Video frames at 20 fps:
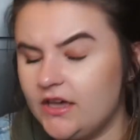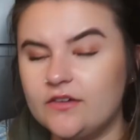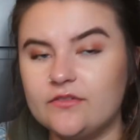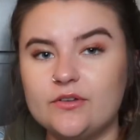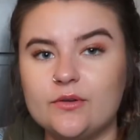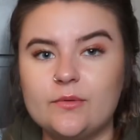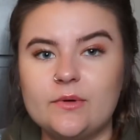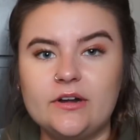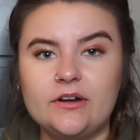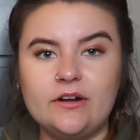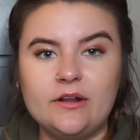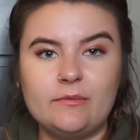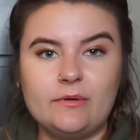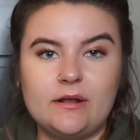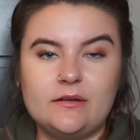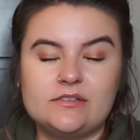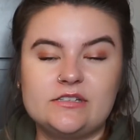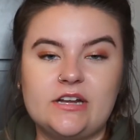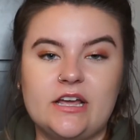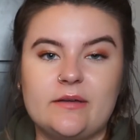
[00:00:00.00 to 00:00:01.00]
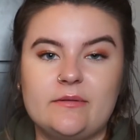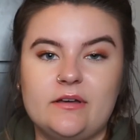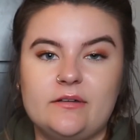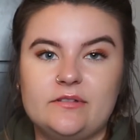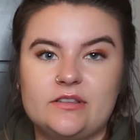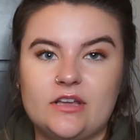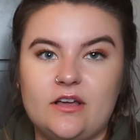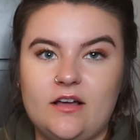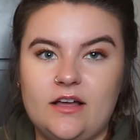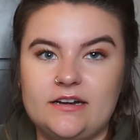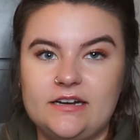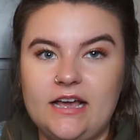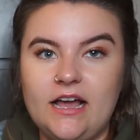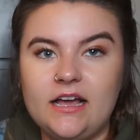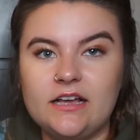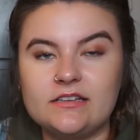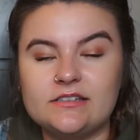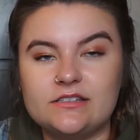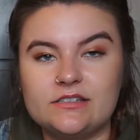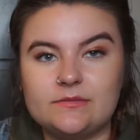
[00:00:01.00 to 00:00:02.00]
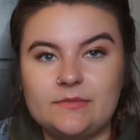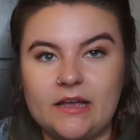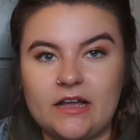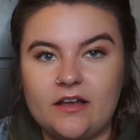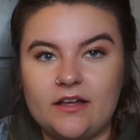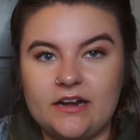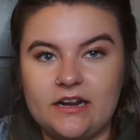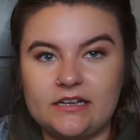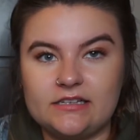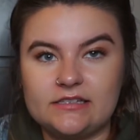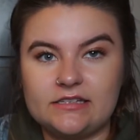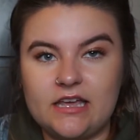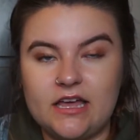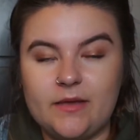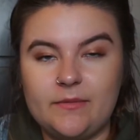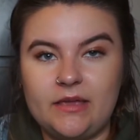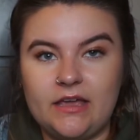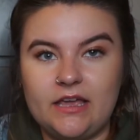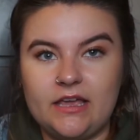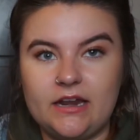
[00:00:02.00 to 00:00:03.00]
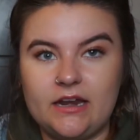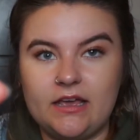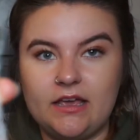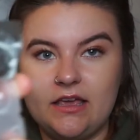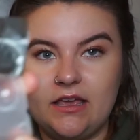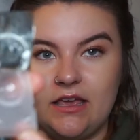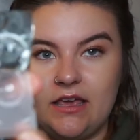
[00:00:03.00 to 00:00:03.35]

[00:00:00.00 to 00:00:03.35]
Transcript: If you're wondering what I was talking about with the contacts, my contacts come in